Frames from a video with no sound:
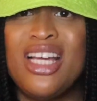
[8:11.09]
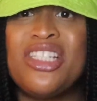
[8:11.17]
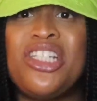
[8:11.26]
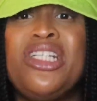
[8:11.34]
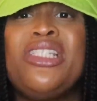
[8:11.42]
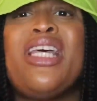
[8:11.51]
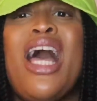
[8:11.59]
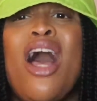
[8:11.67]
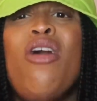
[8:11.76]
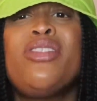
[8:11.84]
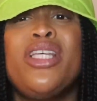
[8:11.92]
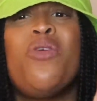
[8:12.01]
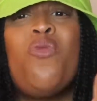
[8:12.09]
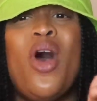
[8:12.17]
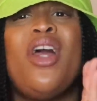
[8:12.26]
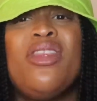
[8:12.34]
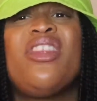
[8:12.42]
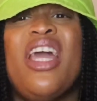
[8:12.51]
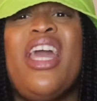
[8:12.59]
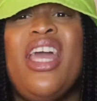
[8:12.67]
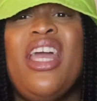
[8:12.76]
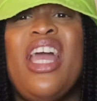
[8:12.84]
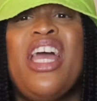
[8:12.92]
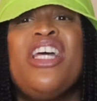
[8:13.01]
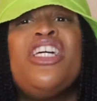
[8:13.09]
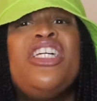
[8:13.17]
She tells him one thing.